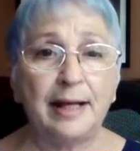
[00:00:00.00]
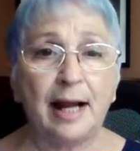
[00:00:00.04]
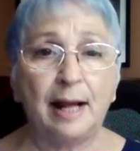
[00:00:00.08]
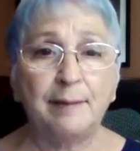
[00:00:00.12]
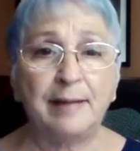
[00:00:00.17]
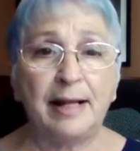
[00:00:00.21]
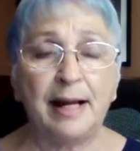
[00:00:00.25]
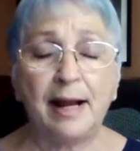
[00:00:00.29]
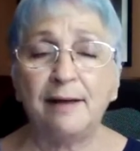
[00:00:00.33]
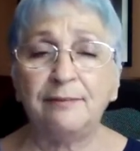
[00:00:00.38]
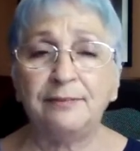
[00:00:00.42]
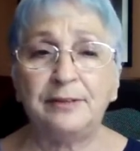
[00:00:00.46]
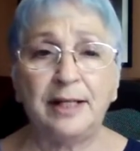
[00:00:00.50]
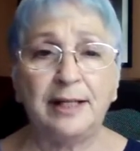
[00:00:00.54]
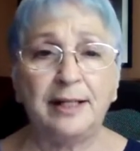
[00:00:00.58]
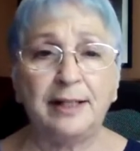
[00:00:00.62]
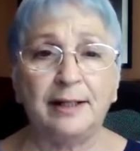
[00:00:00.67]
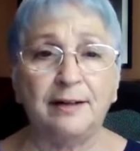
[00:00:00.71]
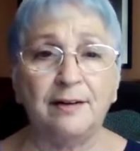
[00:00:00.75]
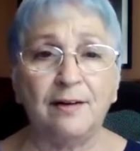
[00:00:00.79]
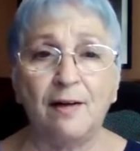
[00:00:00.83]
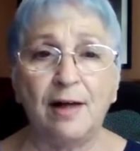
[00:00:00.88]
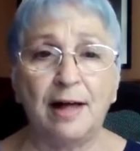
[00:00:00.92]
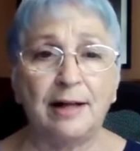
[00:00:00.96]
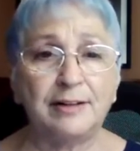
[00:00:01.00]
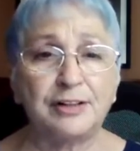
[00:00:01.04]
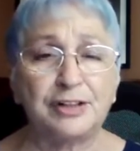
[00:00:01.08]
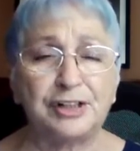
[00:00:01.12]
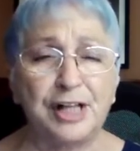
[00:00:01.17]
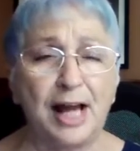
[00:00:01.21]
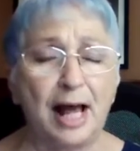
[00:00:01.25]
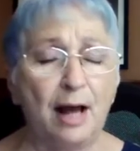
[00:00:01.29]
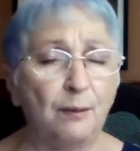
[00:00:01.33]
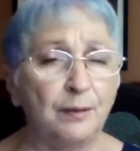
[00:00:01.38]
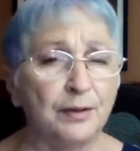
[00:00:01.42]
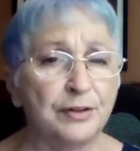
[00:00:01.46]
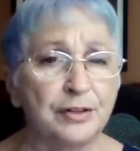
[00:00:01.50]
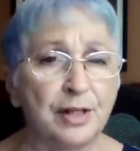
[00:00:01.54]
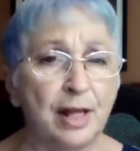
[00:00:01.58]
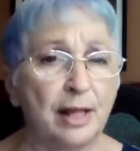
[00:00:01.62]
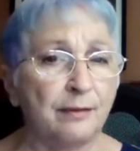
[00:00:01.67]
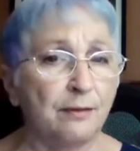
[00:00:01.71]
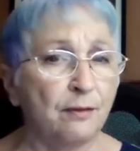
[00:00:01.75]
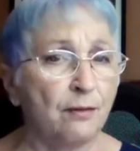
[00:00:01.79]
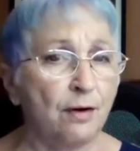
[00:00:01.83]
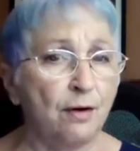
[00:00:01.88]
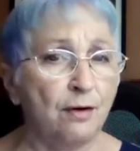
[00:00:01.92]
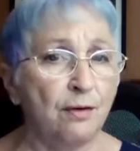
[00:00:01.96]
I mean, I've taken a lot of showers on
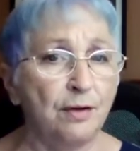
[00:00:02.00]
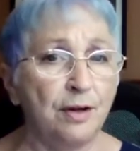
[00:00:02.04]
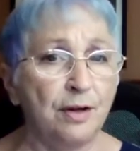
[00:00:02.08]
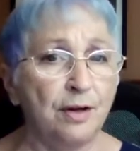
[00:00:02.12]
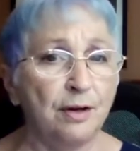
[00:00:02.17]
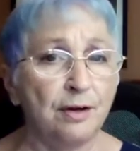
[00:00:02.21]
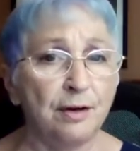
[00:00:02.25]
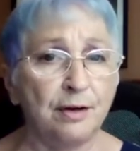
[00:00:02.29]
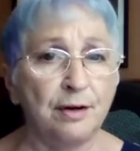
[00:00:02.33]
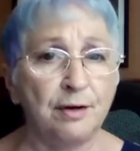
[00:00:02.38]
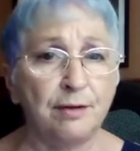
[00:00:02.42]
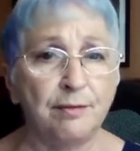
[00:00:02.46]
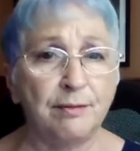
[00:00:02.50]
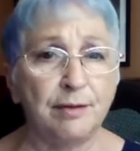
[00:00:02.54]
the road here